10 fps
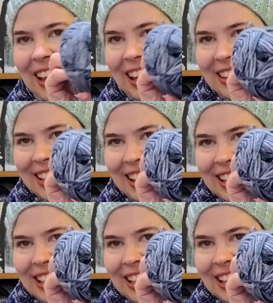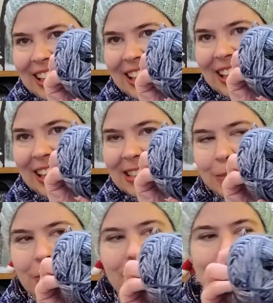and they had like a
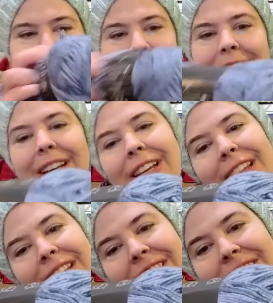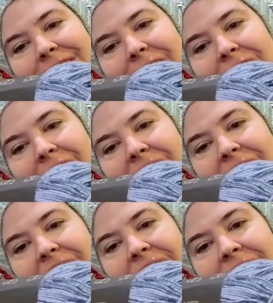speckled one. This is
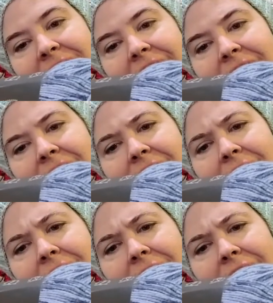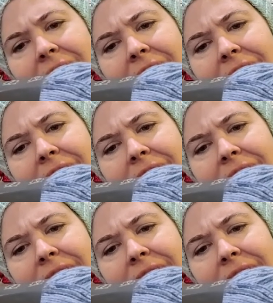called Denim